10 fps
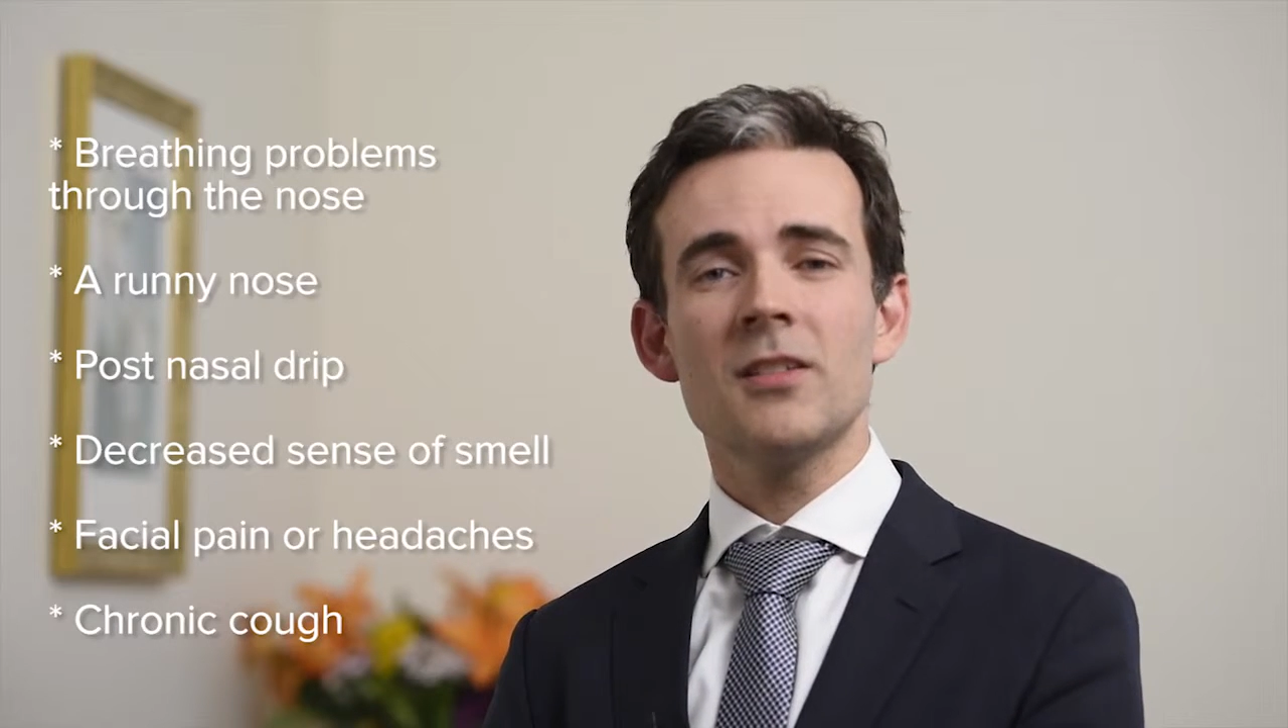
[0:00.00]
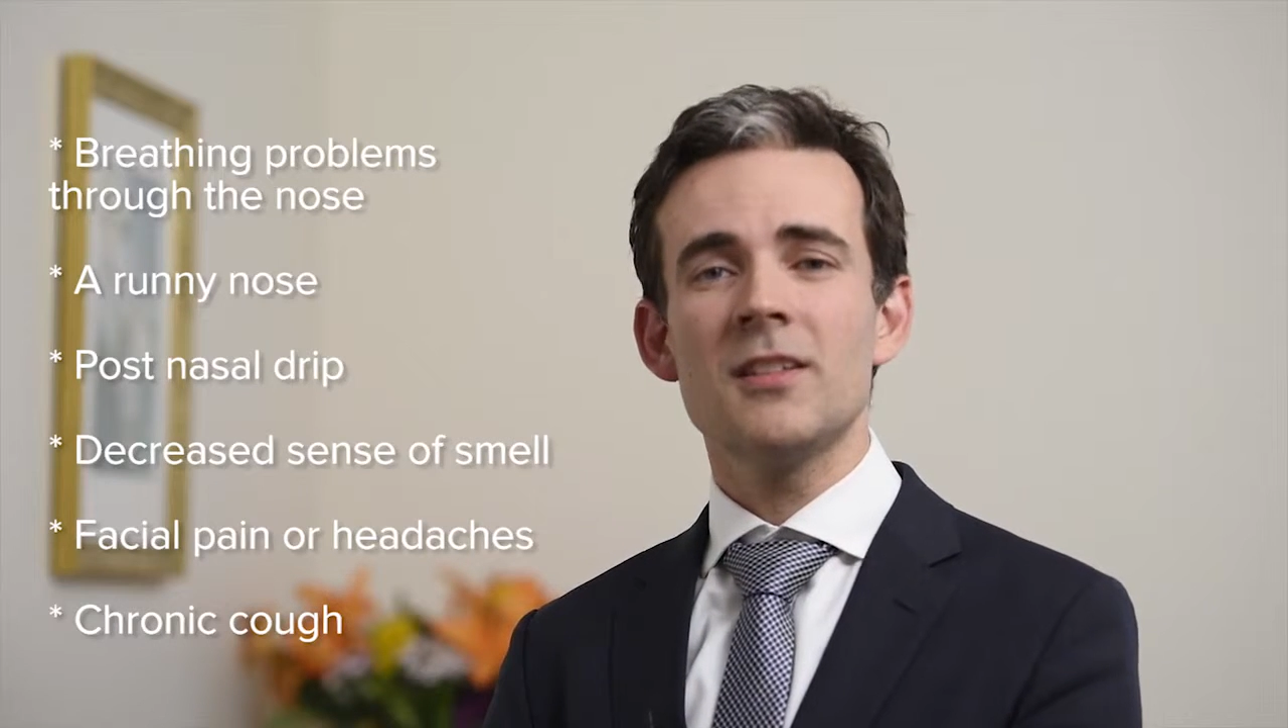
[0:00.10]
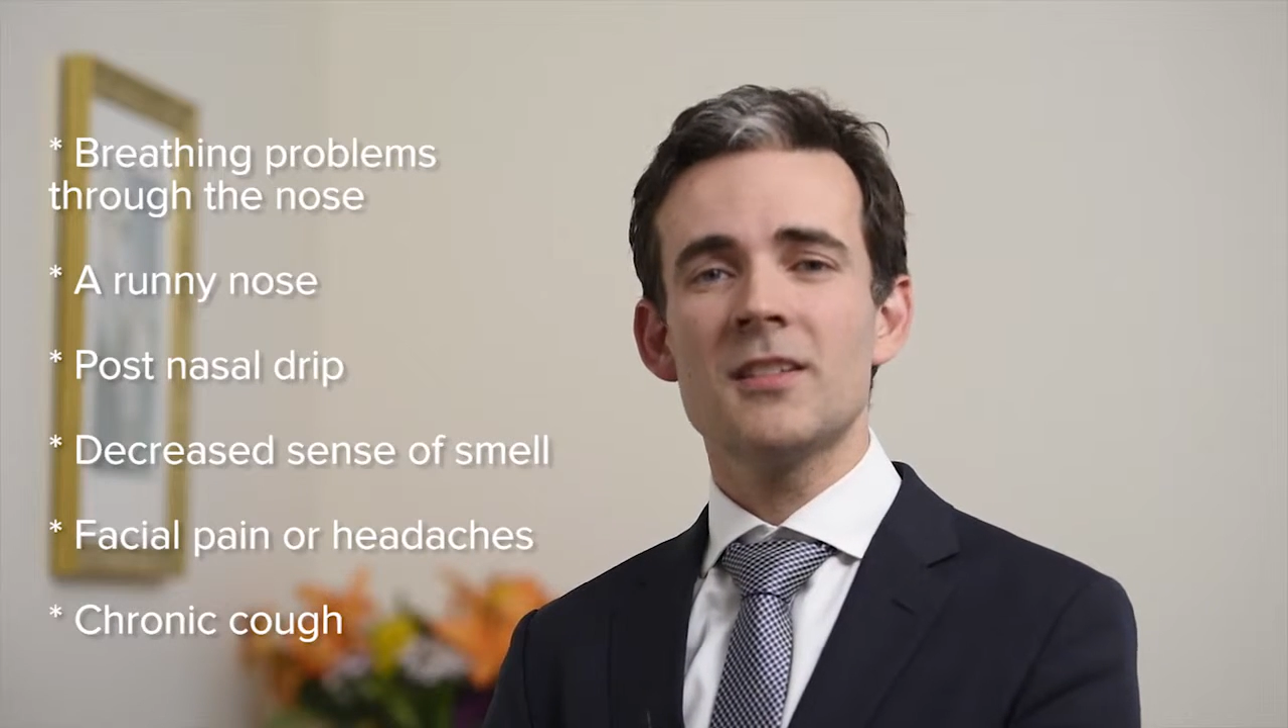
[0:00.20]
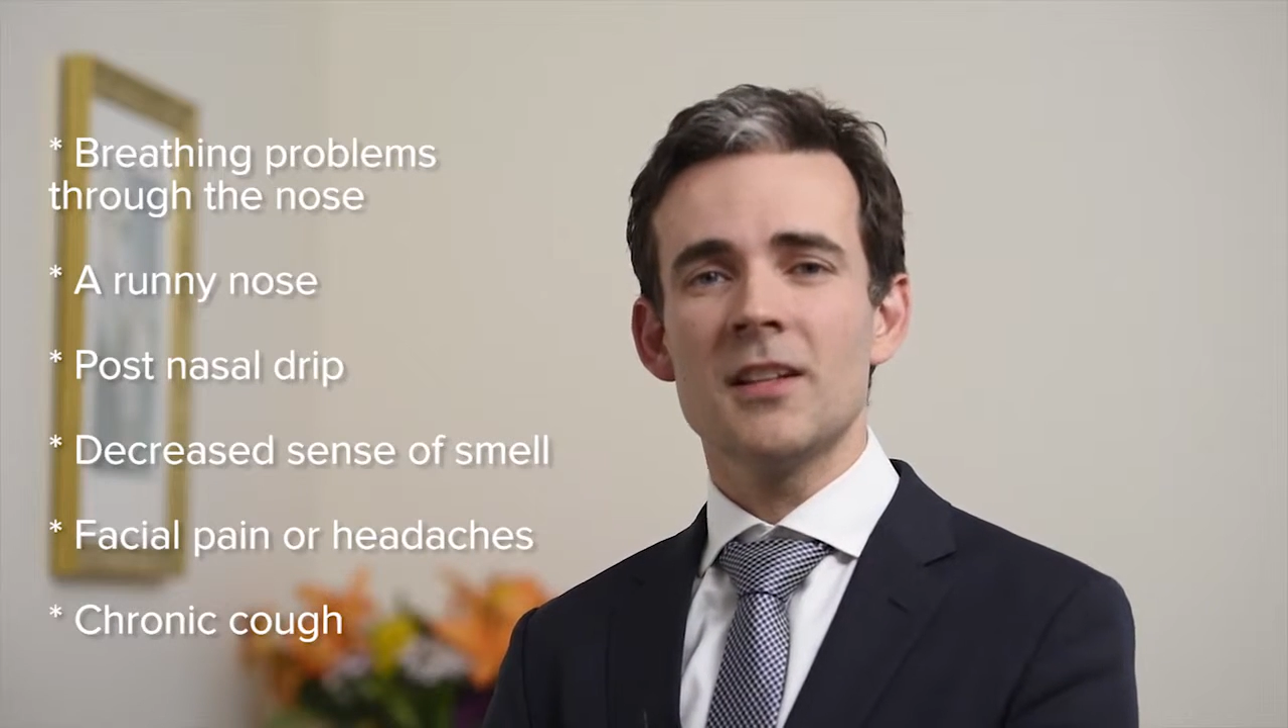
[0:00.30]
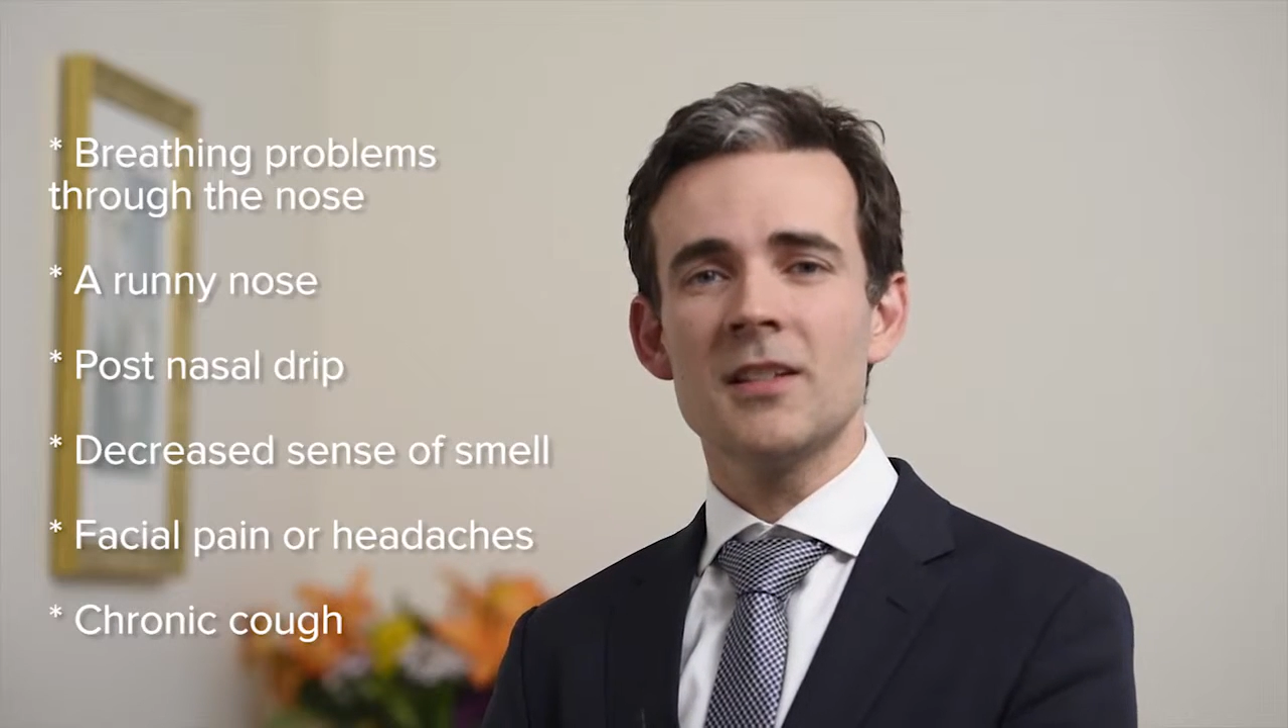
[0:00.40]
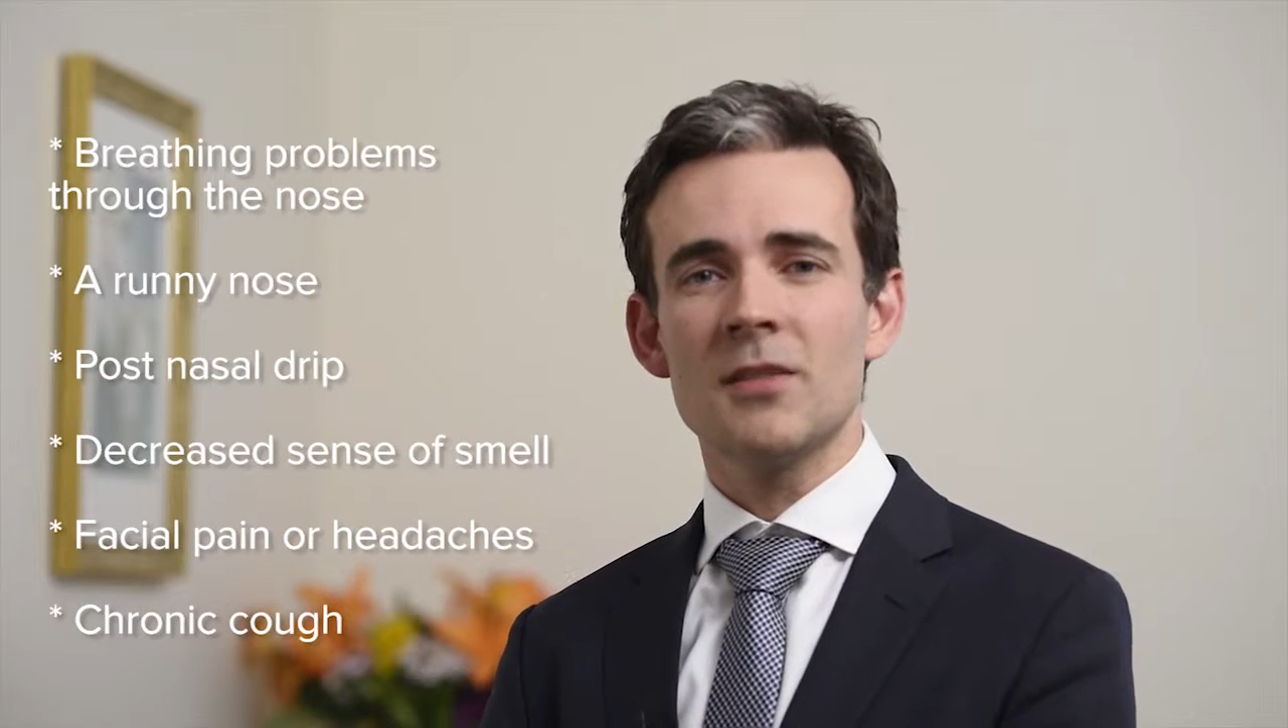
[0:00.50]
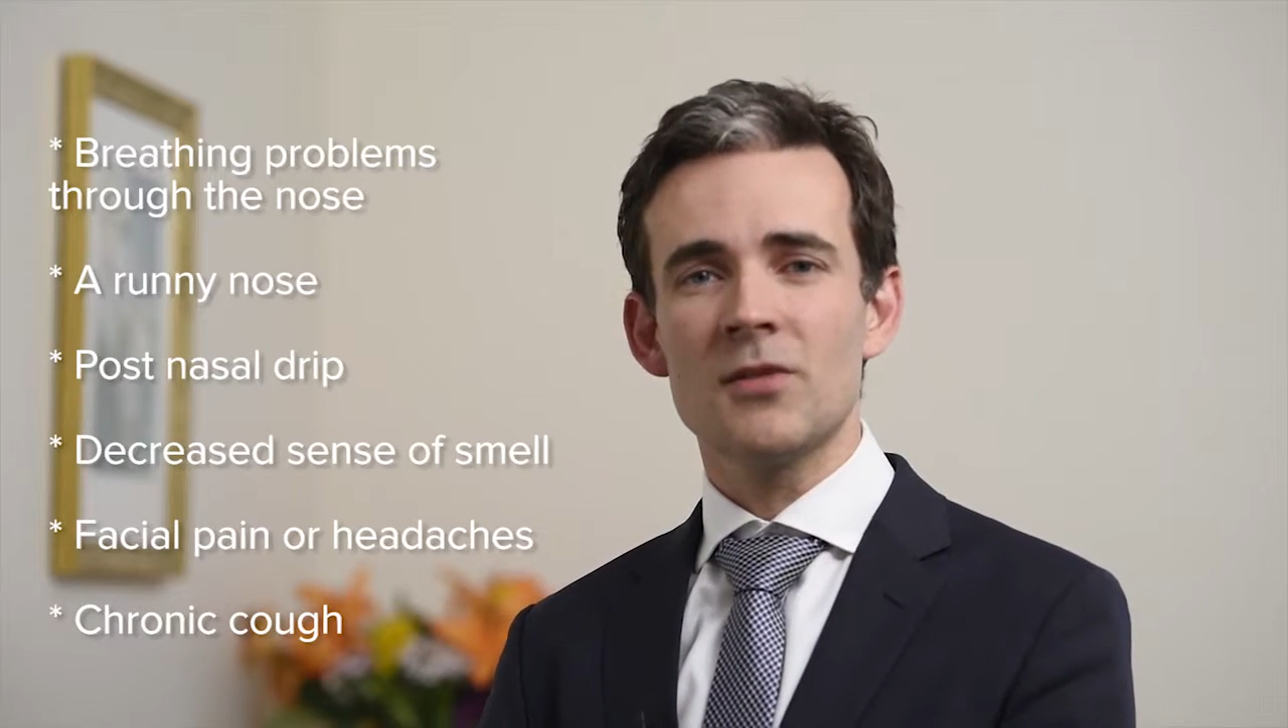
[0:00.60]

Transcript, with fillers: in the sense of